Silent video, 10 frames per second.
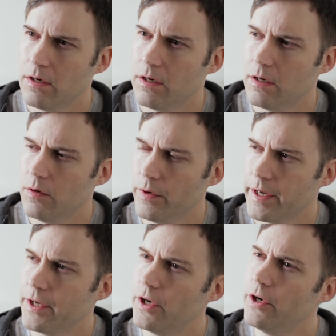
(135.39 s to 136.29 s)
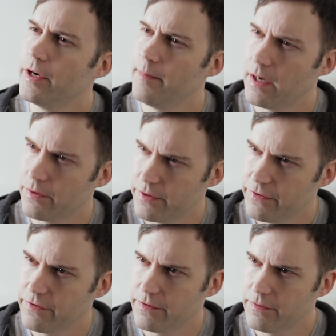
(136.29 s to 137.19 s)
uh, when I had heard about
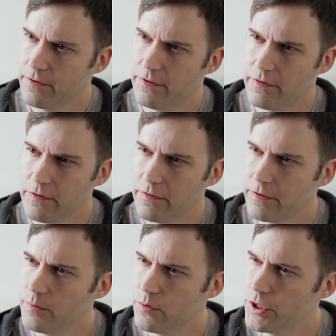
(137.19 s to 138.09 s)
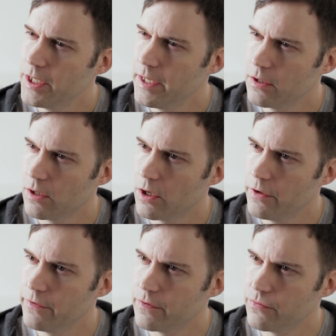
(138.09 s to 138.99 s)
this, this, this WGA
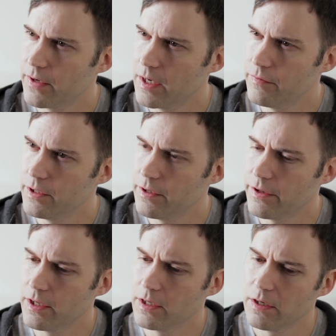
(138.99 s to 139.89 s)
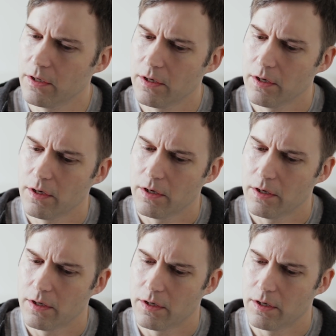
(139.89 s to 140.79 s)
clause, the five year thing,
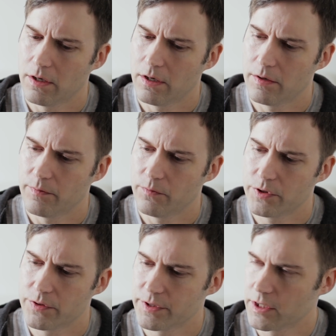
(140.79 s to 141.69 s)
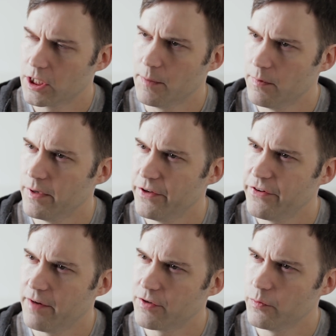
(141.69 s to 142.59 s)
um, which was like a couple months
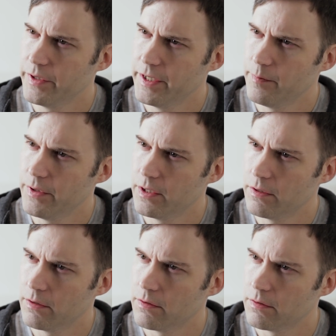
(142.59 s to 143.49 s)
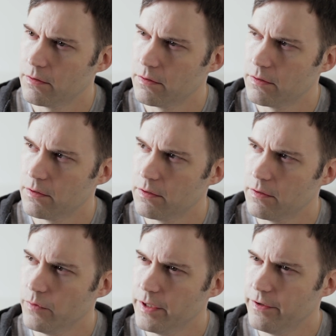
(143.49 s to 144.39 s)
after we had been
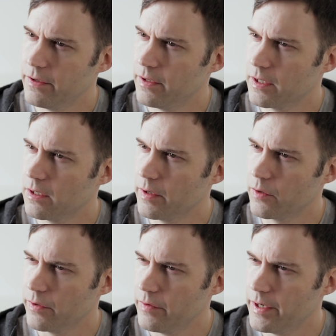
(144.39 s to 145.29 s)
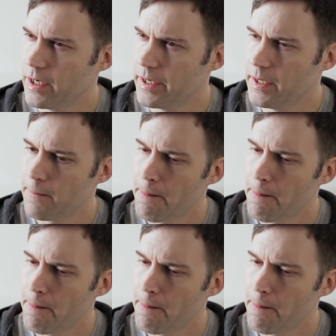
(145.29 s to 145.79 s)
we had done like a quick rewrite on it.